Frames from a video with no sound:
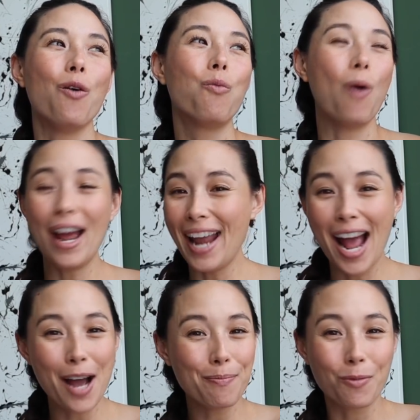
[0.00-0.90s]

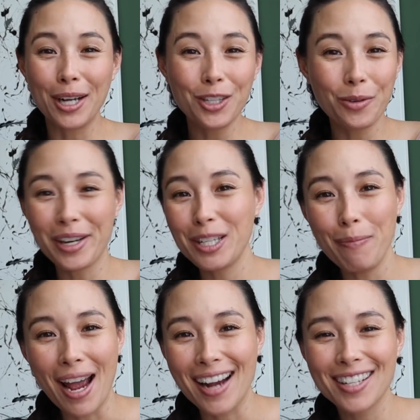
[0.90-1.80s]
what to
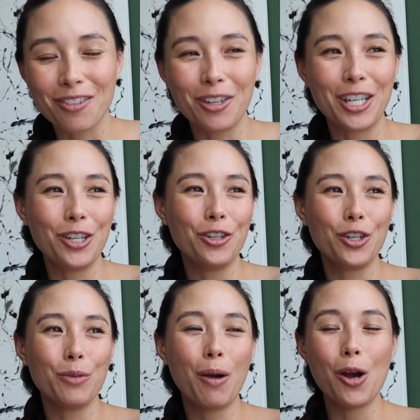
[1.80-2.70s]
expect when you
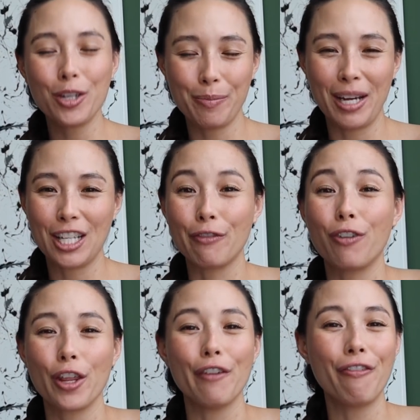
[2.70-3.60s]
do Postmates
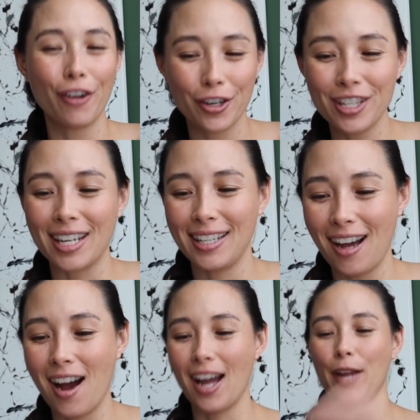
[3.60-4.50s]
for the first
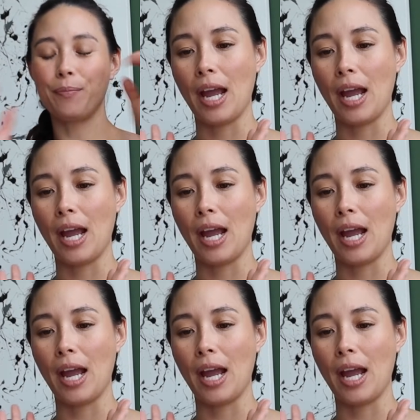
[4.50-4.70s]
time.